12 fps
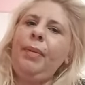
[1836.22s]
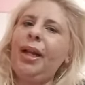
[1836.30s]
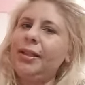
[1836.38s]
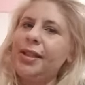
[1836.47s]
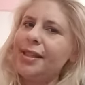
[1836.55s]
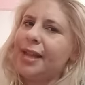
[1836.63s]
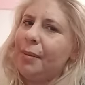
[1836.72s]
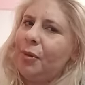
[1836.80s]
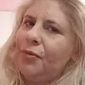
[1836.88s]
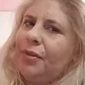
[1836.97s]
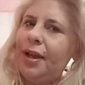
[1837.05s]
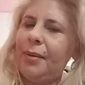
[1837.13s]
but some
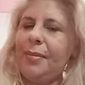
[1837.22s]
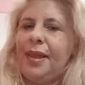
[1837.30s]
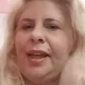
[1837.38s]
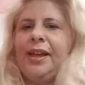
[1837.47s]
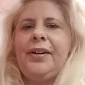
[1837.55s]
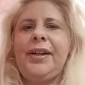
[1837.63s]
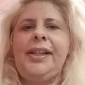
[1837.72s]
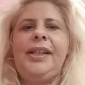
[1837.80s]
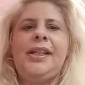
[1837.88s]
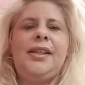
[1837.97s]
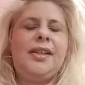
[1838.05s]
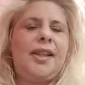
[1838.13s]
of them, the
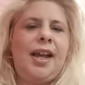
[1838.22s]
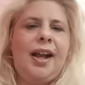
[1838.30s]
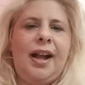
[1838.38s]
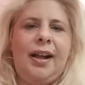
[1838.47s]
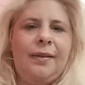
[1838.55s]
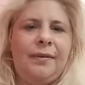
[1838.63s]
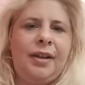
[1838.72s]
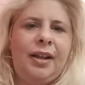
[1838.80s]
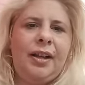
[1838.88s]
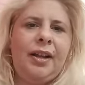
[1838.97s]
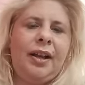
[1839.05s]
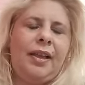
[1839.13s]
ingredients they have,
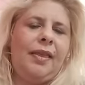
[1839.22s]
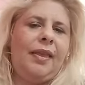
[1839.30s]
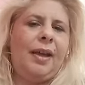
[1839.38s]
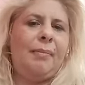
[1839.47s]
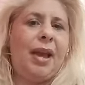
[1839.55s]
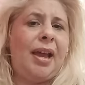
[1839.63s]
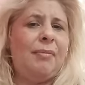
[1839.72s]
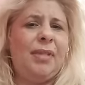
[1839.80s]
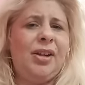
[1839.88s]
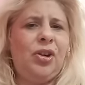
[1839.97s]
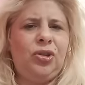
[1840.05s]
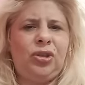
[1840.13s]
they may
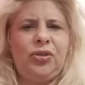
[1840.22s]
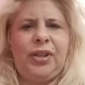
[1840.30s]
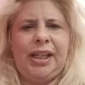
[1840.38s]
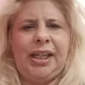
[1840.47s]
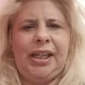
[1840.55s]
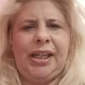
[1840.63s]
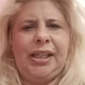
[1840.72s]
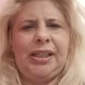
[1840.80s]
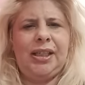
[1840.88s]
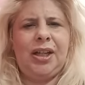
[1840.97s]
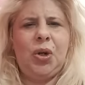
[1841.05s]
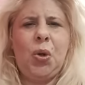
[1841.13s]
be not really
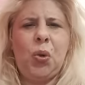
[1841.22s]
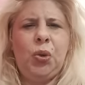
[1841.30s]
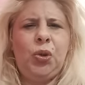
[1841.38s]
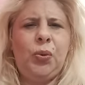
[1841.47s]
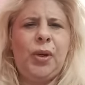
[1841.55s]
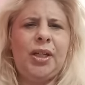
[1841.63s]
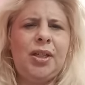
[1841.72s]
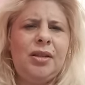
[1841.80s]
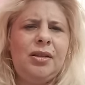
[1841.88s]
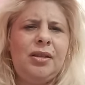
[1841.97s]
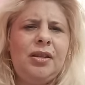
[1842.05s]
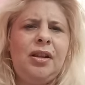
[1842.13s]
good
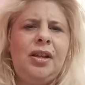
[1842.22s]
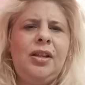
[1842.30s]
ones.